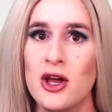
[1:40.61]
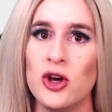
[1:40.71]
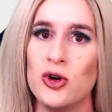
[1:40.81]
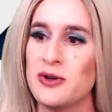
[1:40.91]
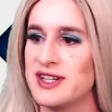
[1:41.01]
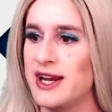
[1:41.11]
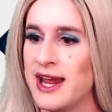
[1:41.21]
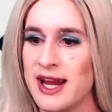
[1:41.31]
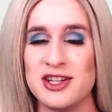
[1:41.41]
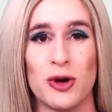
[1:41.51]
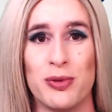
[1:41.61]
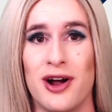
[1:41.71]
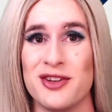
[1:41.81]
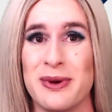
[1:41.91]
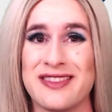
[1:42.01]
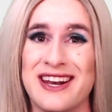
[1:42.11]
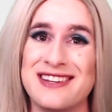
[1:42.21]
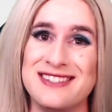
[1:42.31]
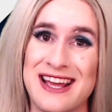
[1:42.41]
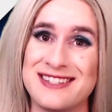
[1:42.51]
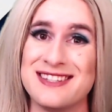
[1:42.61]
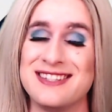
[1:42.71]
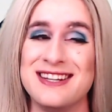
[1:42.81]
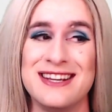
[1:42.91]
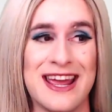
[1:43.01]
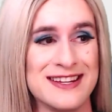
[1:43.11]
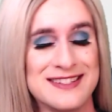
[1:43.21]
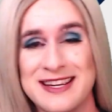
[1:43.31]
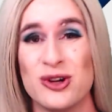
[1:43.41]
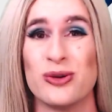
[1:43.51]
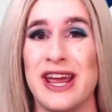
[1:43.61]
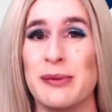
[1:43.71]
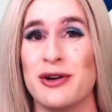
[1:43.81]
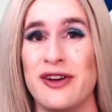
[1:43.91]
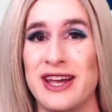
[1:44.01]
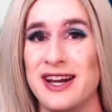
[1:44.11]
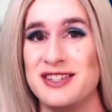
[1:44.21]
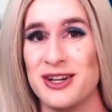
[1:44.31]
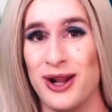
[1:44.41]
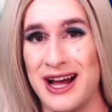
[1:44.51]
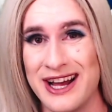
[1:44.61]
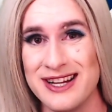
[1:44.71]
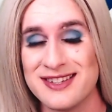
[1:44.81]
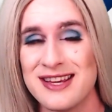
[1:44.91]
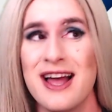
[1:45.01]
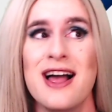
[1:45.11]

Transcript: who is an AHL prospect that has yet to see a single game of NHL ice,